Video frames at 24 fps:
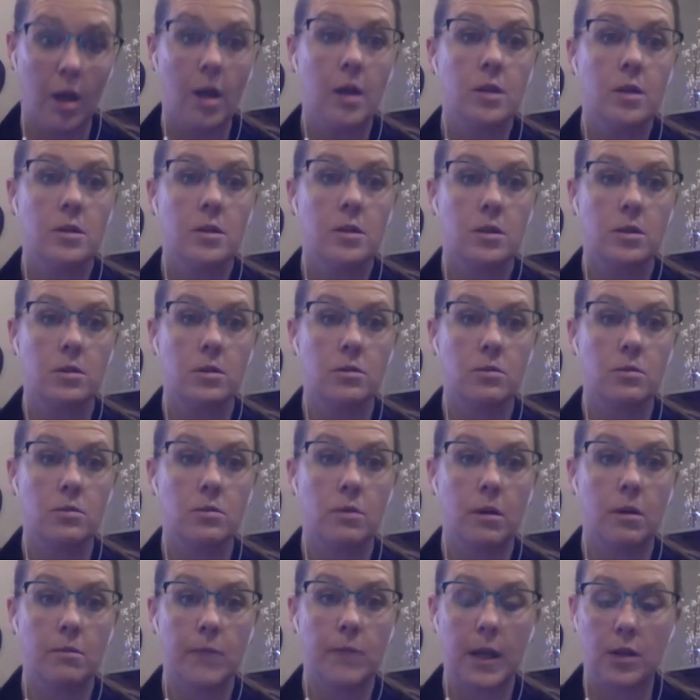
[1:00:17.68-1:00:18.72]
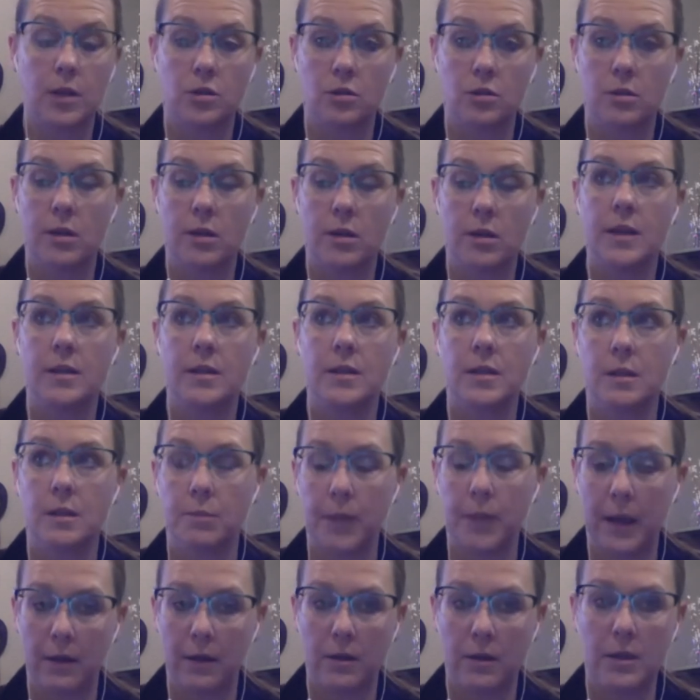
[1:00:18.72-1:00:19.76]
to make sure that it's the
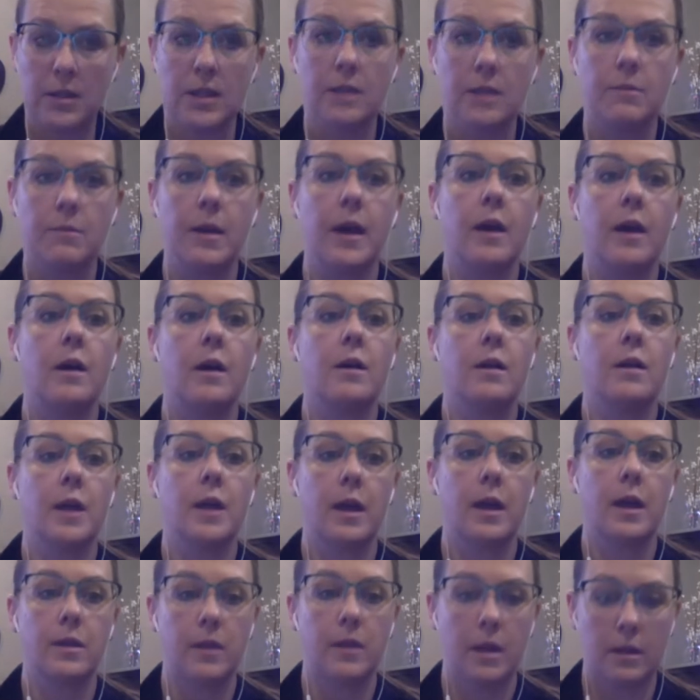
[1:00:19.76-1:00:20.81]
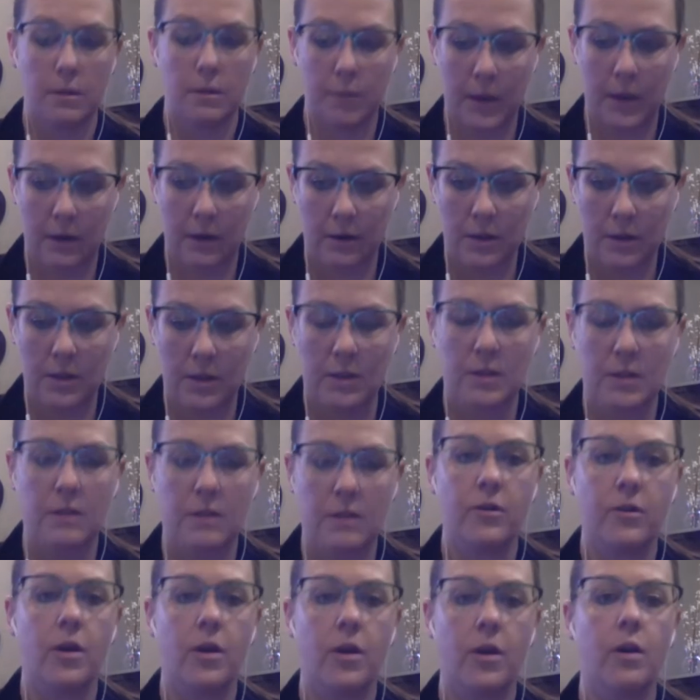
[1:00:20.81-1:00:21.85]
parent email and that the parent is
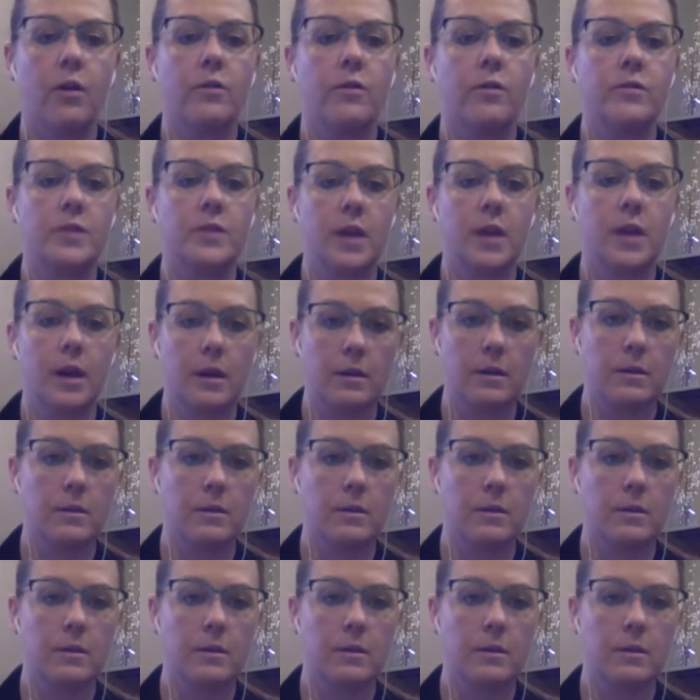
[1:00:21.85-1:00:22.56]
involved. And